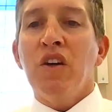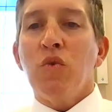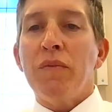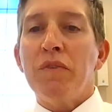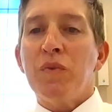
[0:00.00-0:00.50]

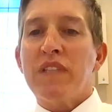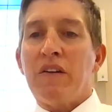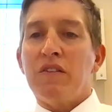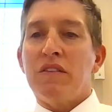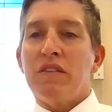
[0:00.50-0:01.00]
Women
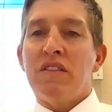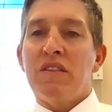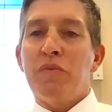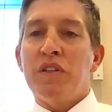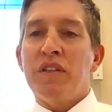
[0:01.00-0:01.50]
without
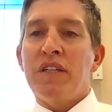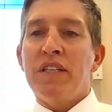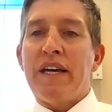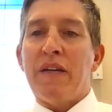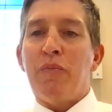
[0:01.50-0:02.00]
disability
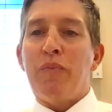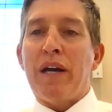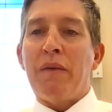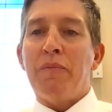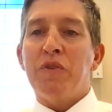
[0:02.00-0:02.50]
had
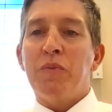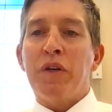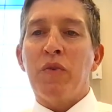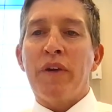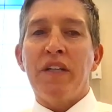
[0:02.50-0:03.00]
Pap
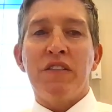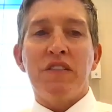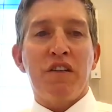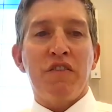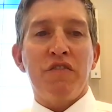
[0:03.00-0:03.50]
smear rates
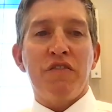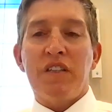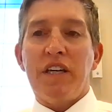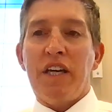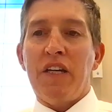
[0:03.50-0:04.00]
of
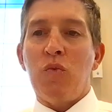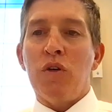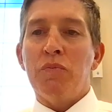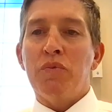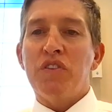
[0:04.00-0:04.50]

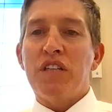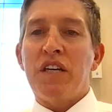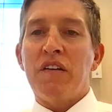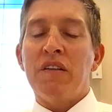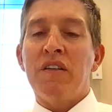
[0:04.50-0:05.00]

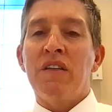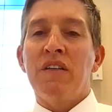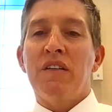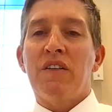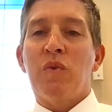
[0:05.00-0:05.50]
81%.
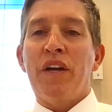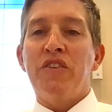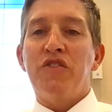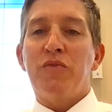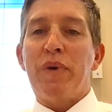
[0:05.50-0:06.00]
The
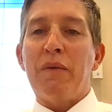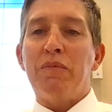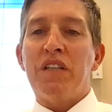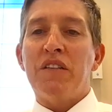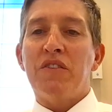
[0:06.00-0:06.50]
range of
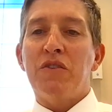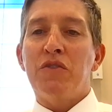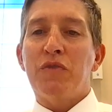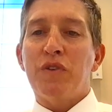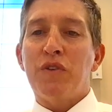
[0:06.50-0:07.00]
Pap test
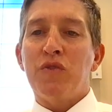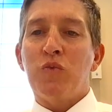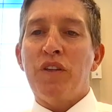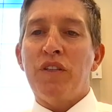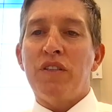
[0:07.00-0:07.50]
use for those
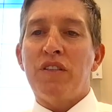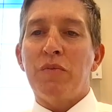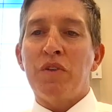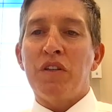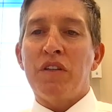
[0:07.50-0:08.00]
with
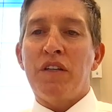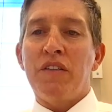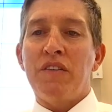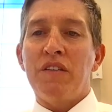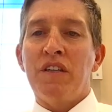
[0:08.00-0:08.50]

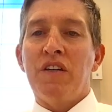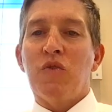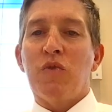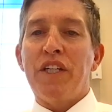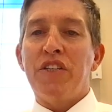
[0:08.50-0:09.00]
disabilities
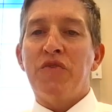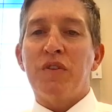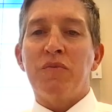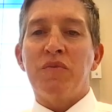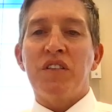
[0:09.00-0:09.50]
ranged
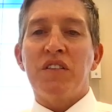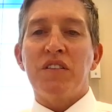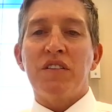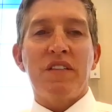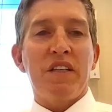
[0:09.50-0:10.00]
from
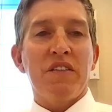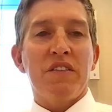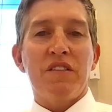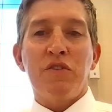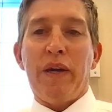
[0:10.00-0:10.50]
66
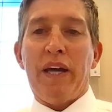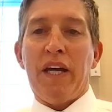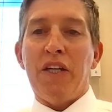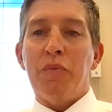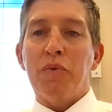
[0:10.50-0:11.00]
to
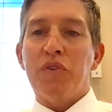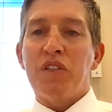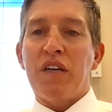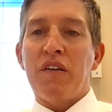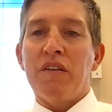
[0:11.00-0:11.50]

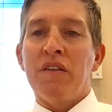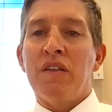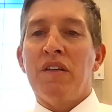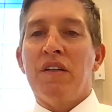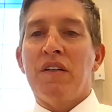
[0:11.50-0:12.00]
80%.
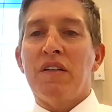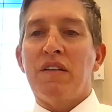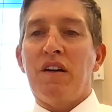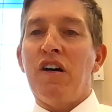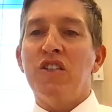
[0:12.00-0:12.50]
And
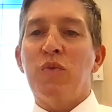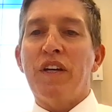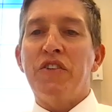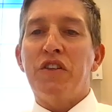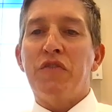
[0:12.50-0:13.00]
the odds
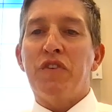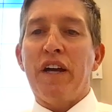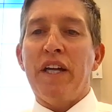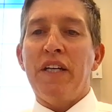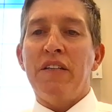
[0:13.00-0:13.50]
ratio for
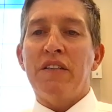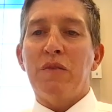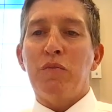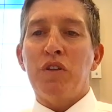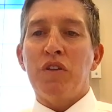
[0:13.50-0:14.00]
any
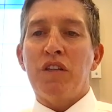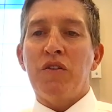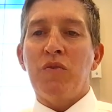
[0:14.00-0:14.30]
disability